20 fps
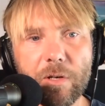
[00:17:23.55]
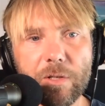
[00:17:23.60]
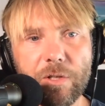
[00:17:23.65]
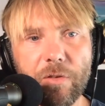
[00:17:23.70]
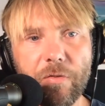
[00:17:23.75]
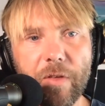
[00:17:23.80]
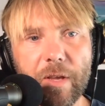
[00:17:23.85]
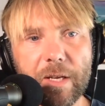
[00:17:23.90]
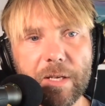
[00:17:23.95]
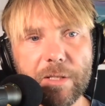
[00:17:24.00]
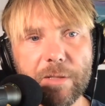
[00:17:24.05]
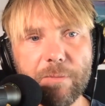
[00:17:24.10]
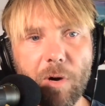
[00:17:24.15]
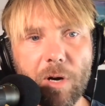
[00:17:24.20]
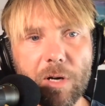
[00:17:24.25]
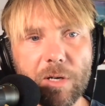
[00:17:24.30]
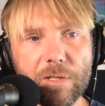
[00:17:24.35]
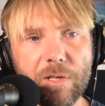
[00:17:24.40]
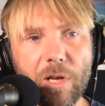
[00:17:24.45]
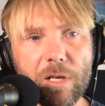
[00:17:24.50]
You think it's Mark
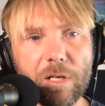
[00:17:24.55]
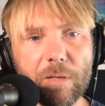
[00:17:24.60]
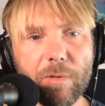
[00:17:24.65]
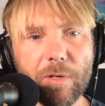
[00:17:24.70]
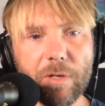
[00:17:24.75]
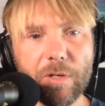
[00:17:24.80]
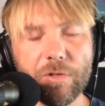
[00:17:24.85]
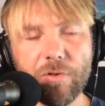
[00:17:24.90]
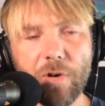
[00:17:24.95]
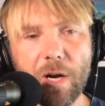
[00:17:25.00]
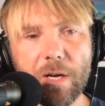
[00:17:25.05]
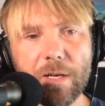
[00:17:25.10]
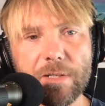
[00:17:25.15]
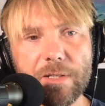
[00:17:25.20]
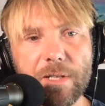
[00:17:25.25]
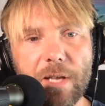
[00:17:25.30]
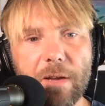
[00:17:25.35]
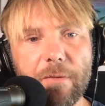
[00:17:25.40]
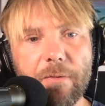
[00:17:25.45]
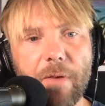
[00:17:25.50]
Zuckerberg trying to
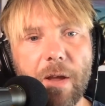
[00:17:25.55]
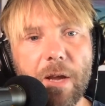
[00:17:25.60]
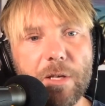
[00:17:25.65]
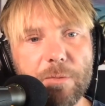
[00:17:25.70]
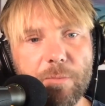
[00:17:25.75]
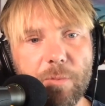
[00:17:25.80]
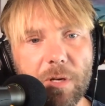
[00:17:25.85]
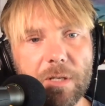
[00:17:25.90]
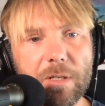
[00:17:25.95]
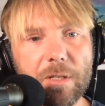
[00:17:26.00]
save Facebook.